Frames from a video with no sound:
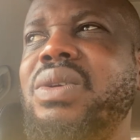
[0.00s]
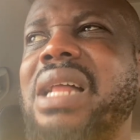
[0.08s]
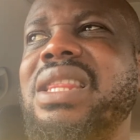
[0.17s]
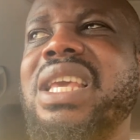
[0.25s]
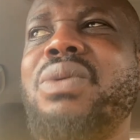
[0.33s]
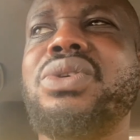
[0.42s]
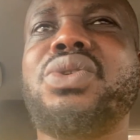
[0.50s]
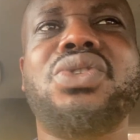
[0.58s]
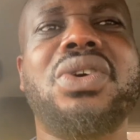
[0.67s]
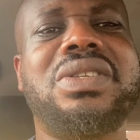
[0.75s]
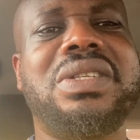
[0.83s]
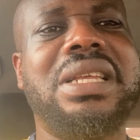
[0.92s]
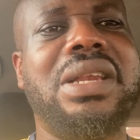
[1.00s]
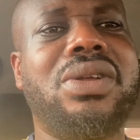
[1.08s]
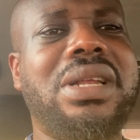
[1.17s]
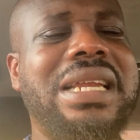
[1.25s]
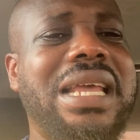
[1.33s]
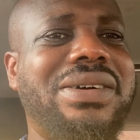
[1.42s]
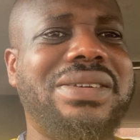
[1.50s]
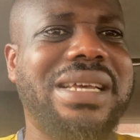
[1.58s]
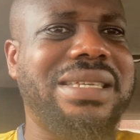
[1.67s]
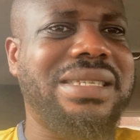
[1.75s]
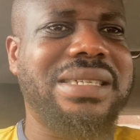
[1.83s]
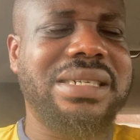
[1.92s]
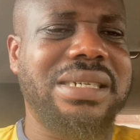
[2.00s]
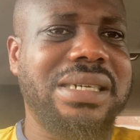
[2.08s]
I think it was just the northern elders